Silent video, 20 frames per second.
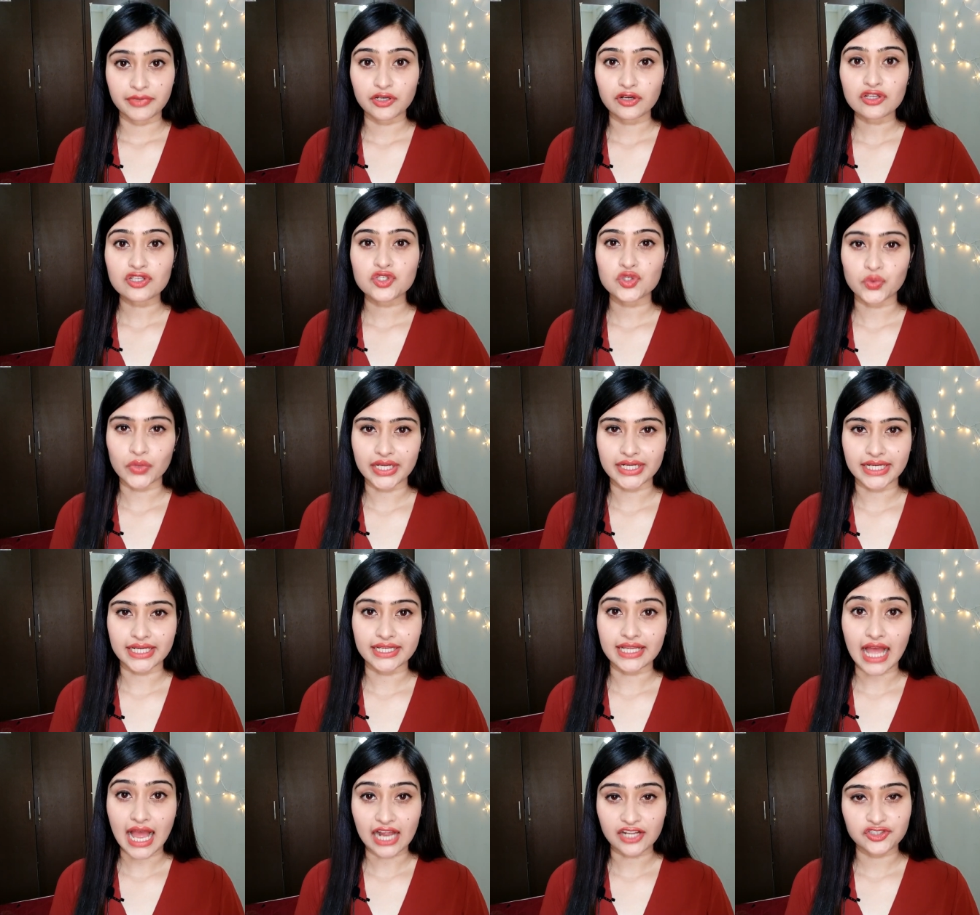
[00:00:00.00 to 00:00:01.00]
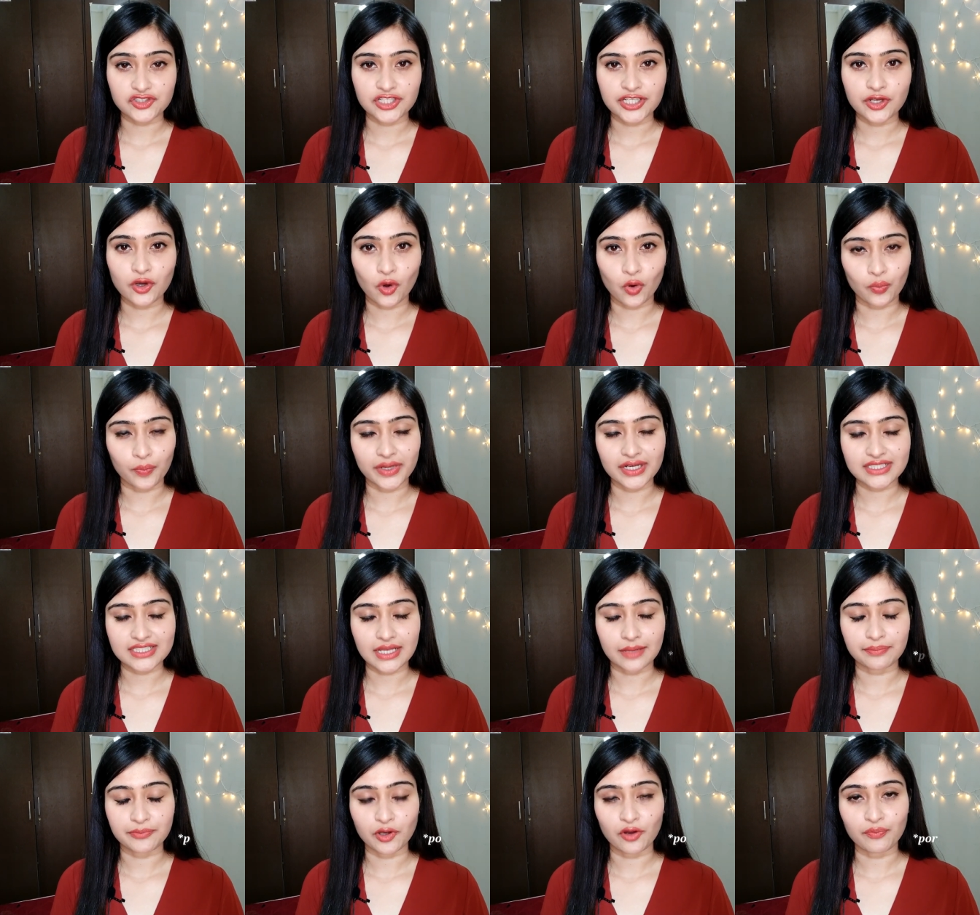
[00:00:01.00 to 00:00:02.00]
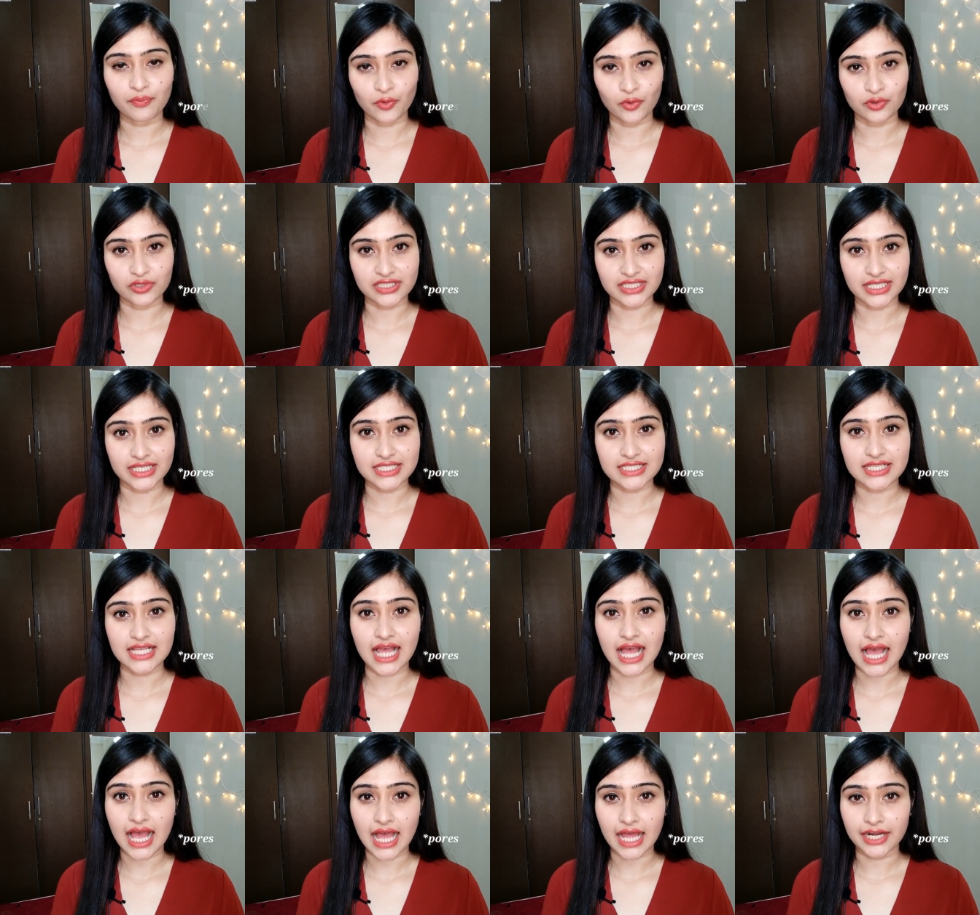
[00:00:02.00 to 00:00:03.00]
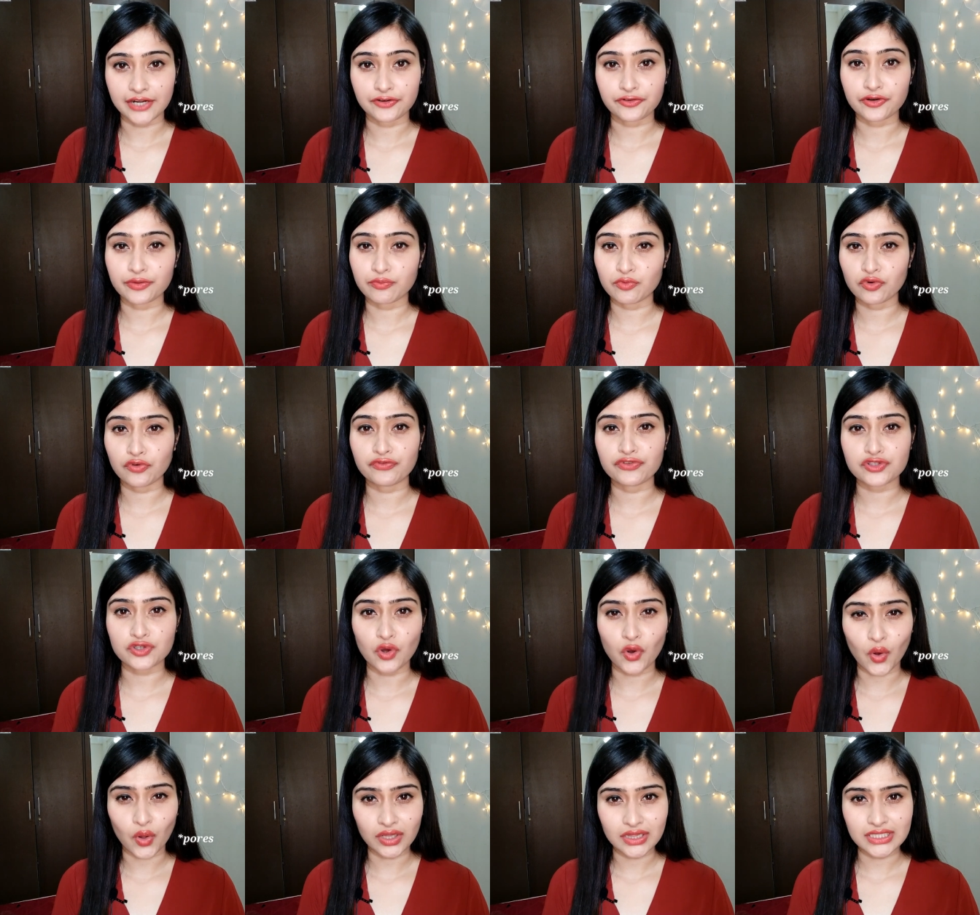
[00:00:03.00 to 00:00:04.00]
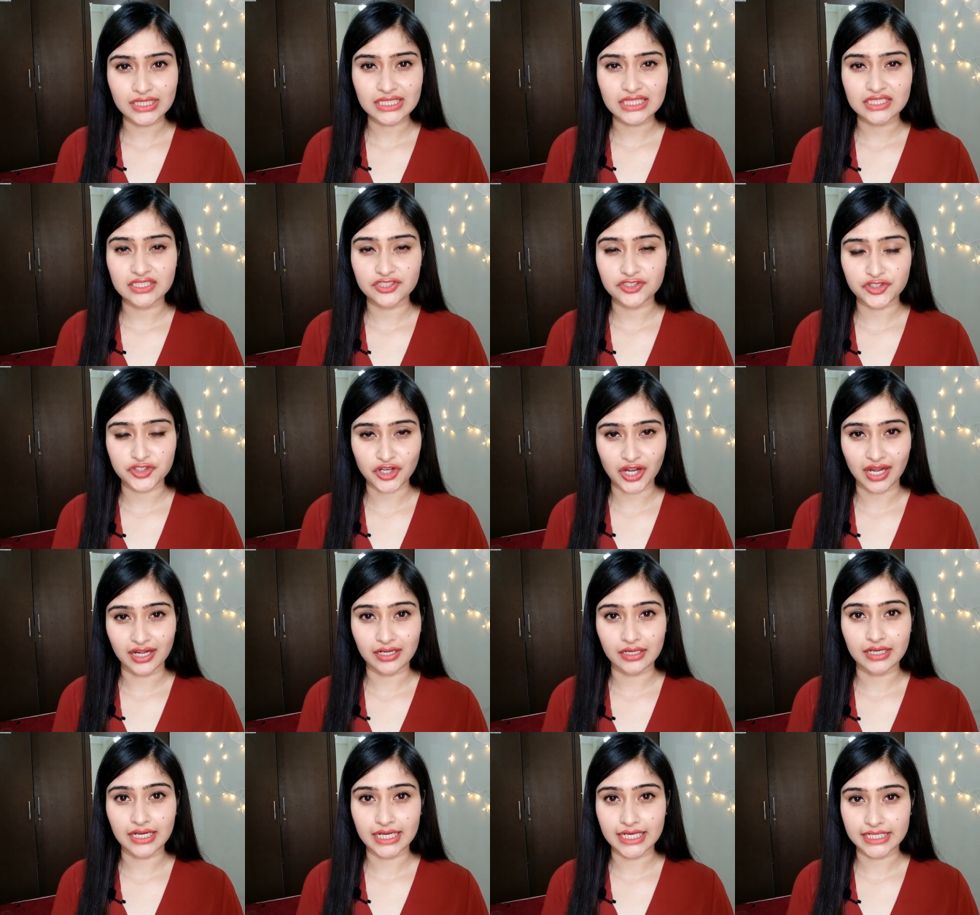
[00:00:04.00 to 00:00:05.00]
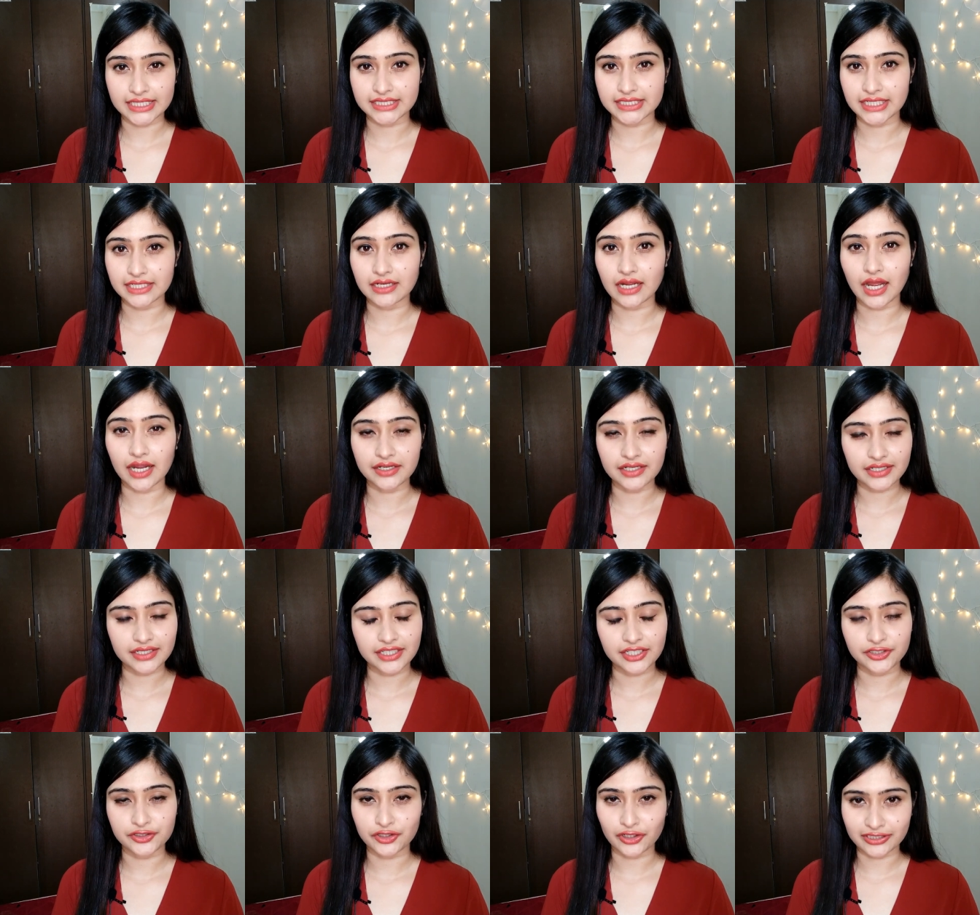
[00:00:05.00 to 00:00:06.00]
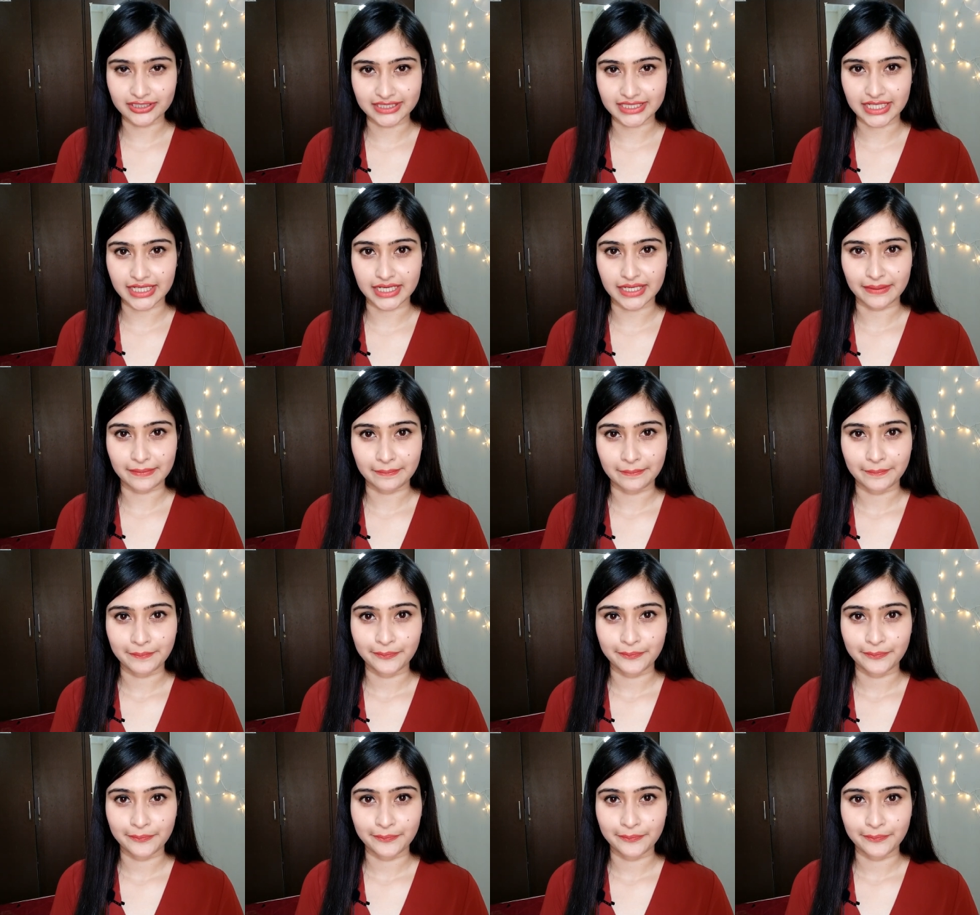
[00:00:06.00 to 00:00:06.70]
because sweating actually opens up your pores and removes all the junk collected underneath your skin,